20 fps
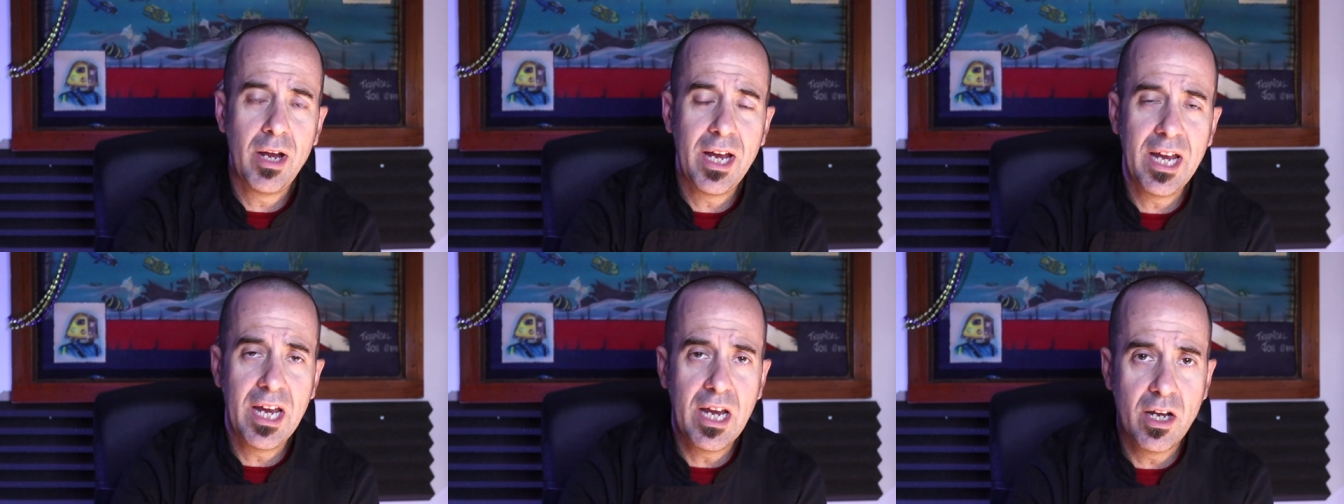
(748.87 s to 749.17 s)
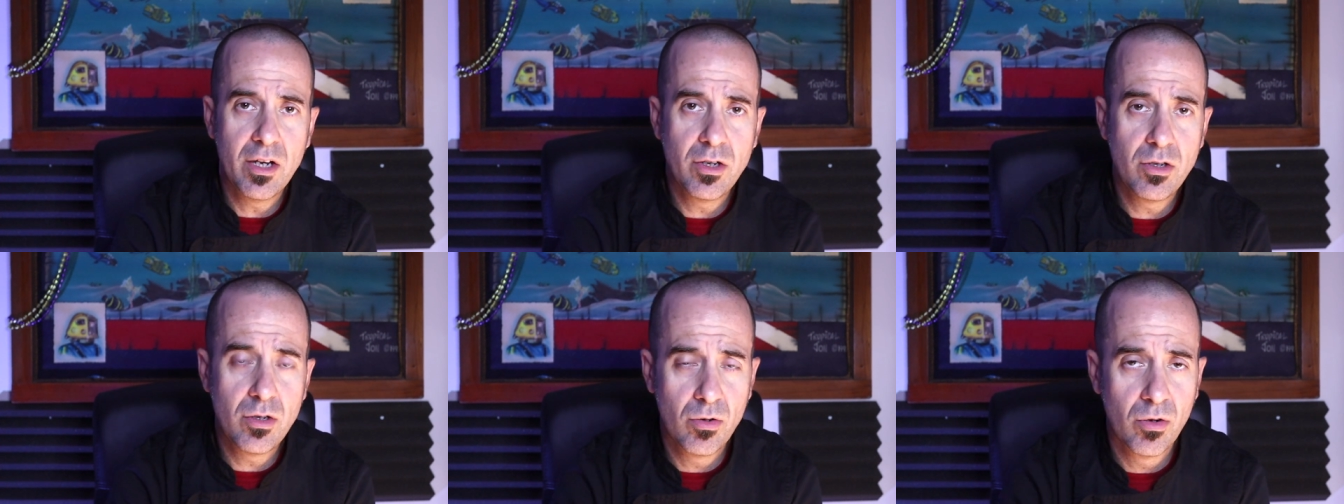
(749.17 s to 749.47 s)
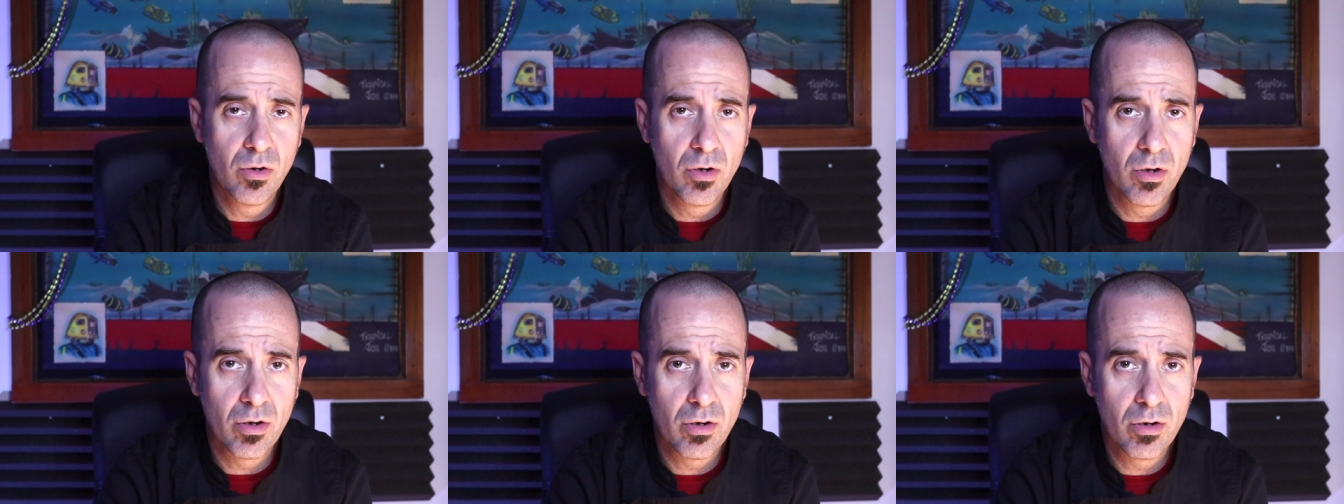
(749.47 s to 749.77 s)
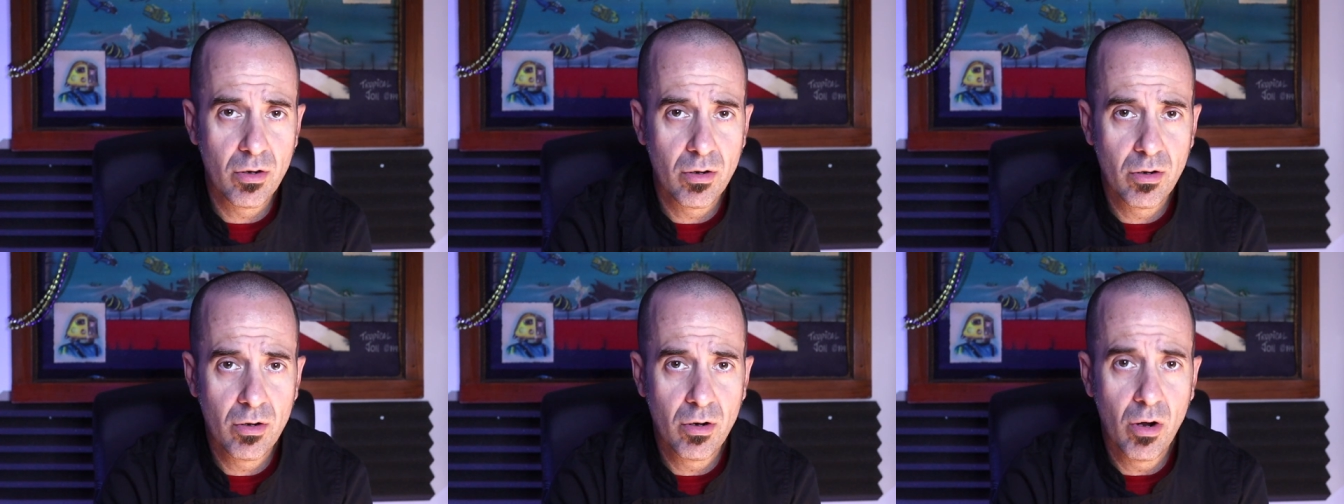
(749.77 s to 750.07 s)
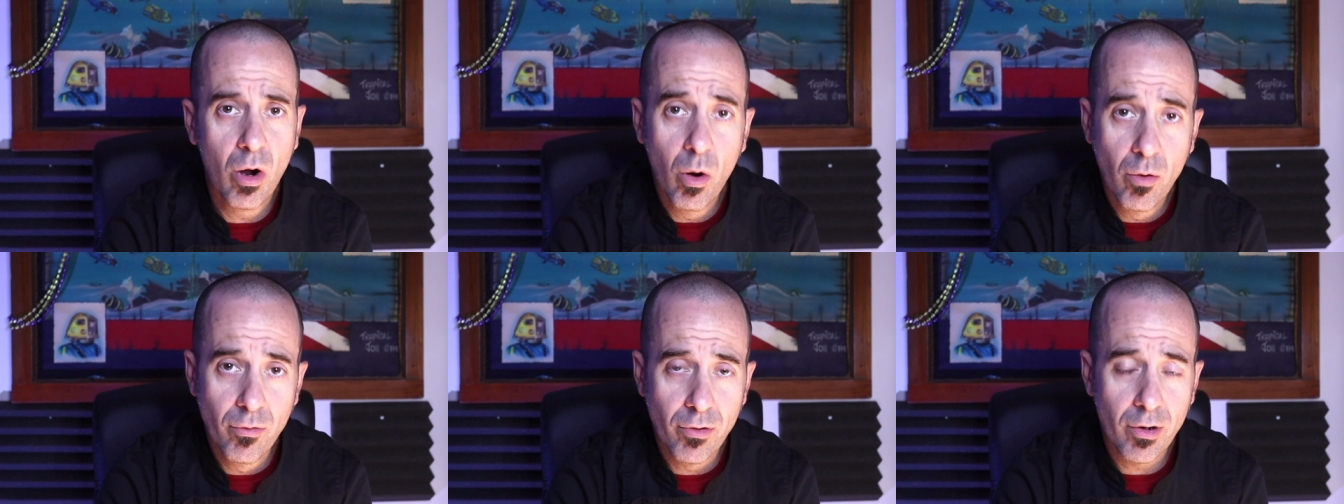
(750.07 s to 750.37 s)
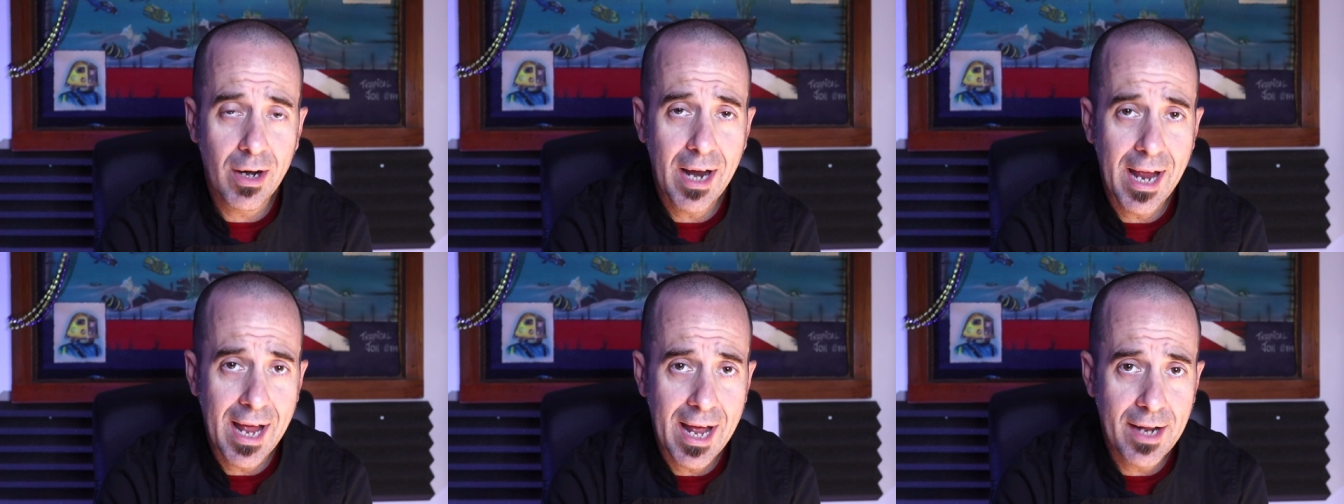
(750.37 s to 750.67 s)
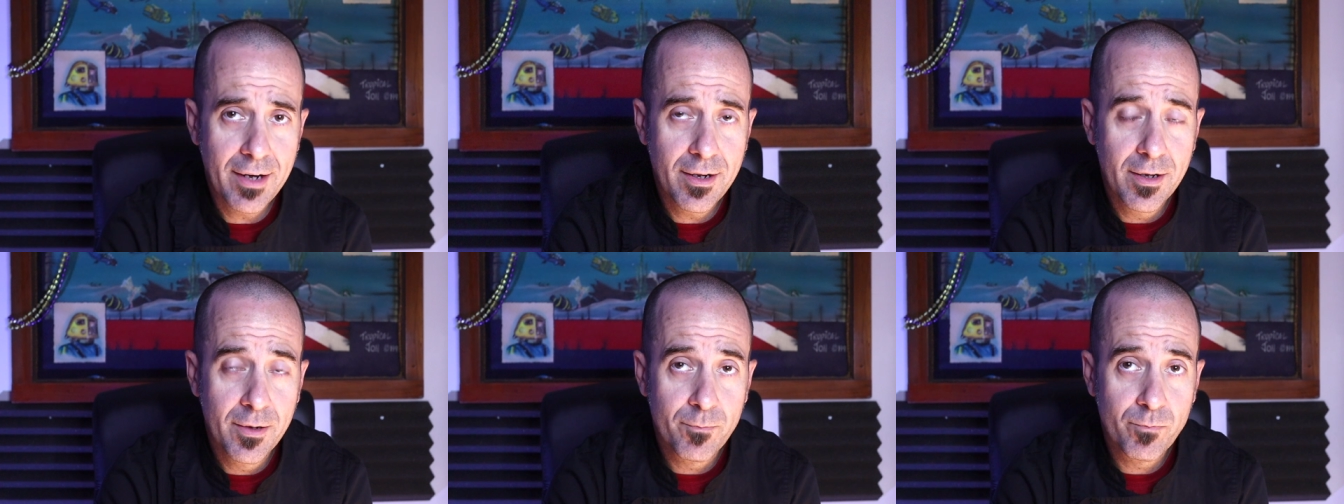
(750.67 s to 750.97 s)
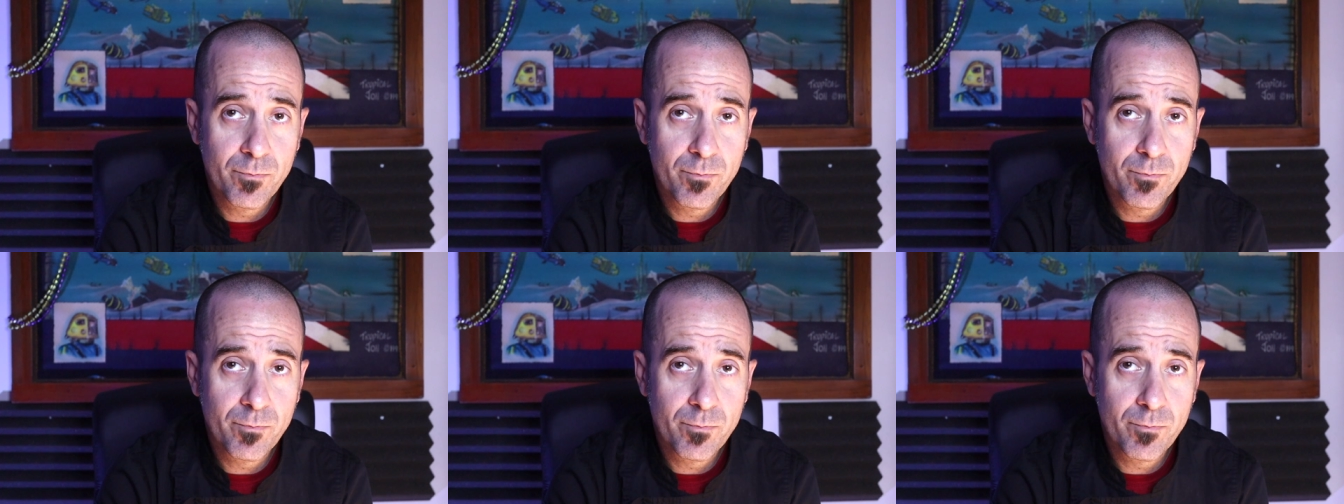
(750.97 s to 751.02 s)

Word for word: and your overhead.